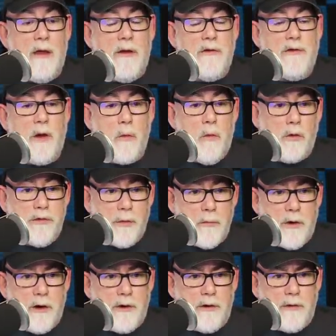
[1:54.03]
So what I'm
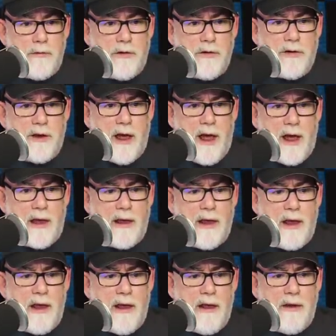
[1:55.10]
going to do
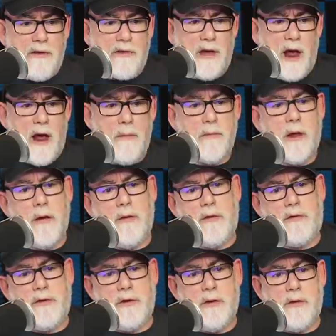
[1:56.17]
today is I'm
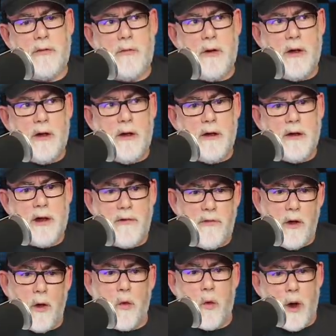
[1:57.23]
going to give
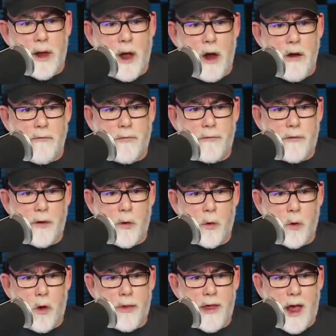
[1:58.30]
you a quick overview of
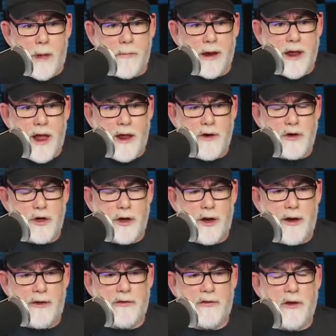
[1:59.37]
what the application
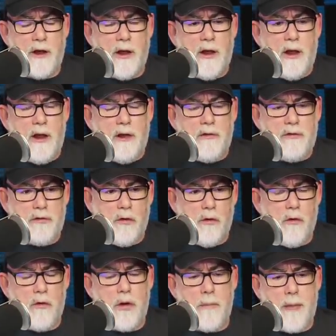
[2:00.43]
is, talk